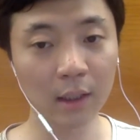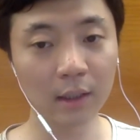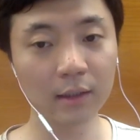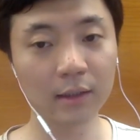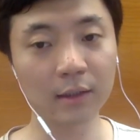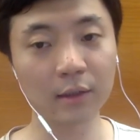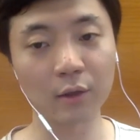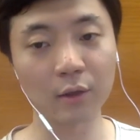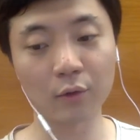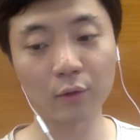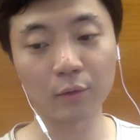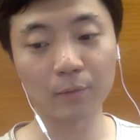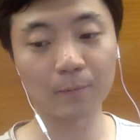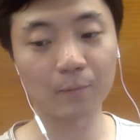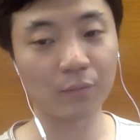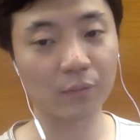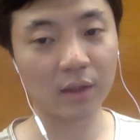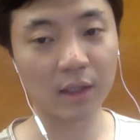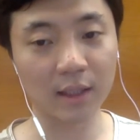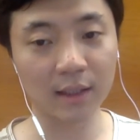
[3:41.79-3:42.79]
So
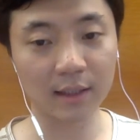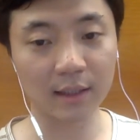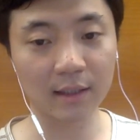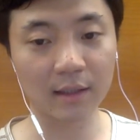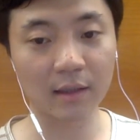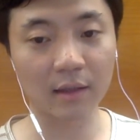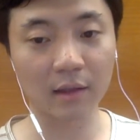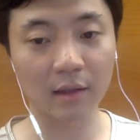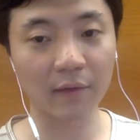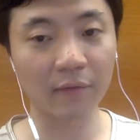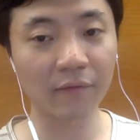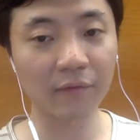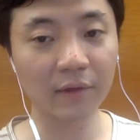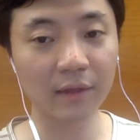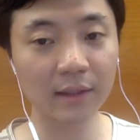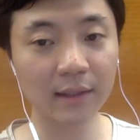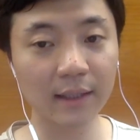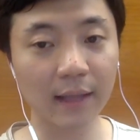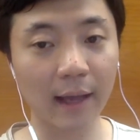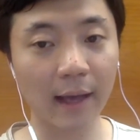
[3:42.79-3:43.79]
this is the
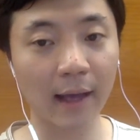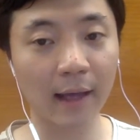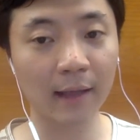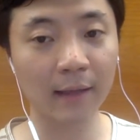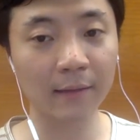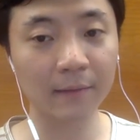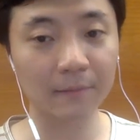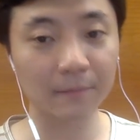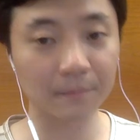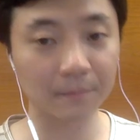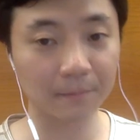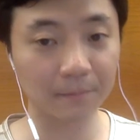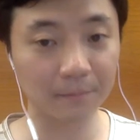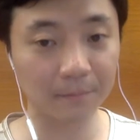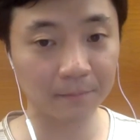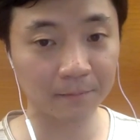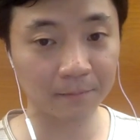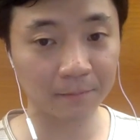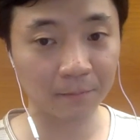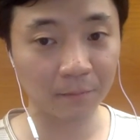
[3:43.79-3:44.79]
difference. And
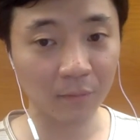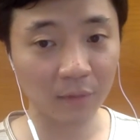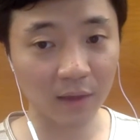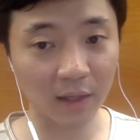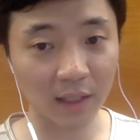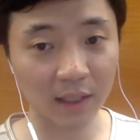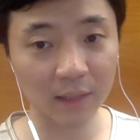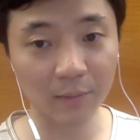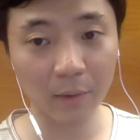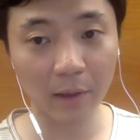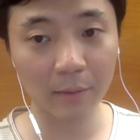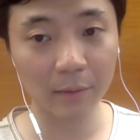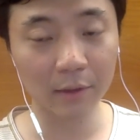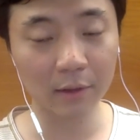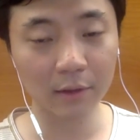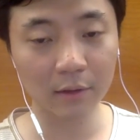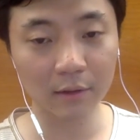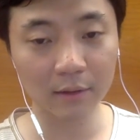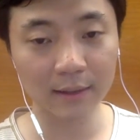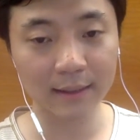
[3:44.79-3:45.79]
the
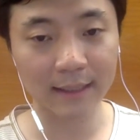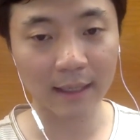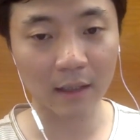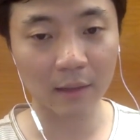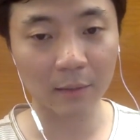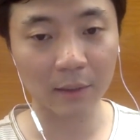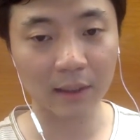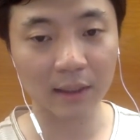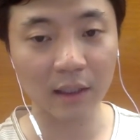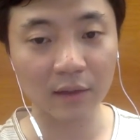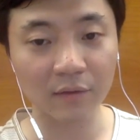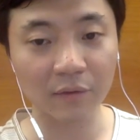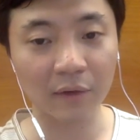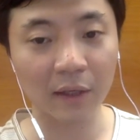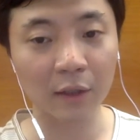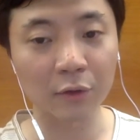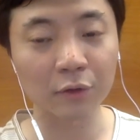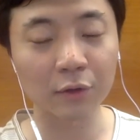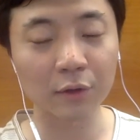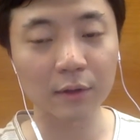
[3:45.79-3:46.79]
experimental setup is as
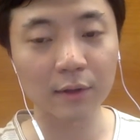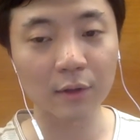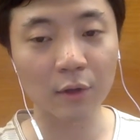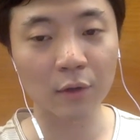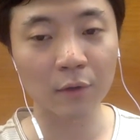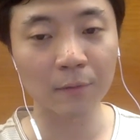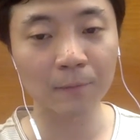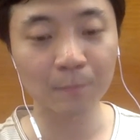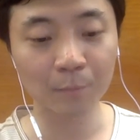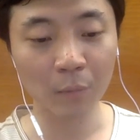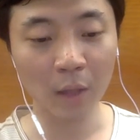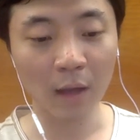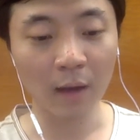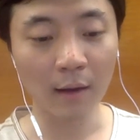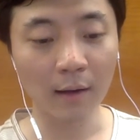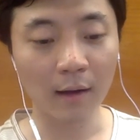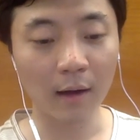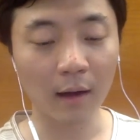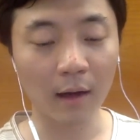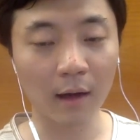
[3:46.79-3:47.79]
follows. So
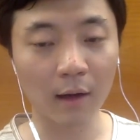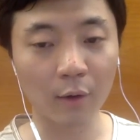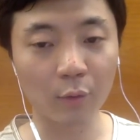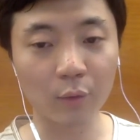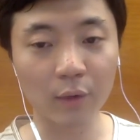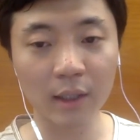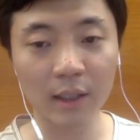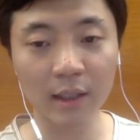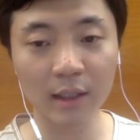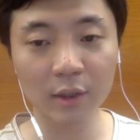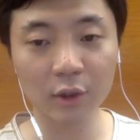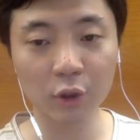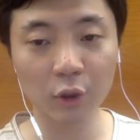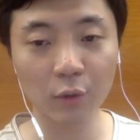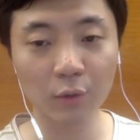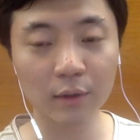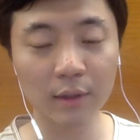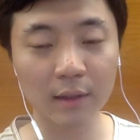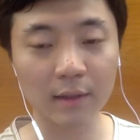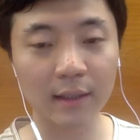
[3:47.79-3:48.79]
we
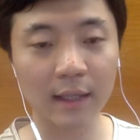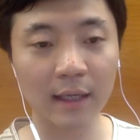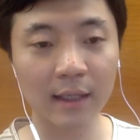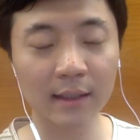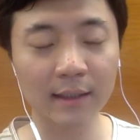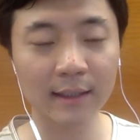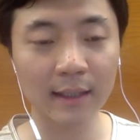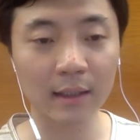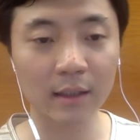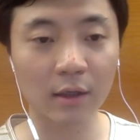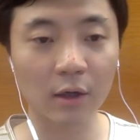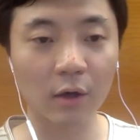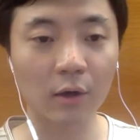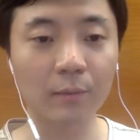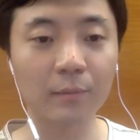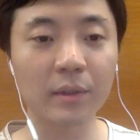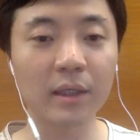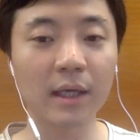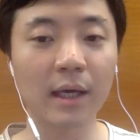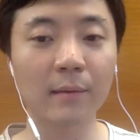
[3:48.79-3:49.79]
chose the dataset
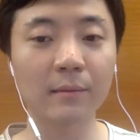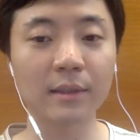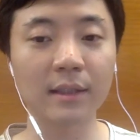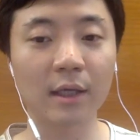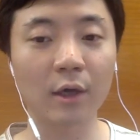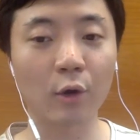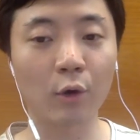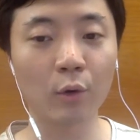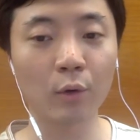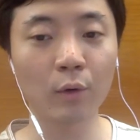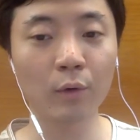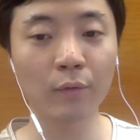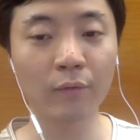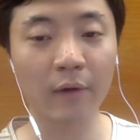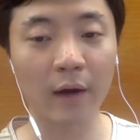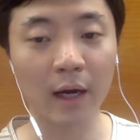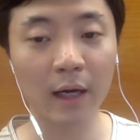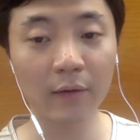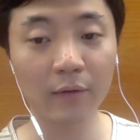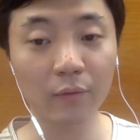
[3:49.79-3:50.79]
called
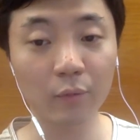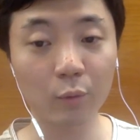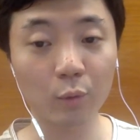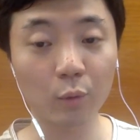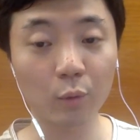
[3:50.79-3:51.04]
PMC005,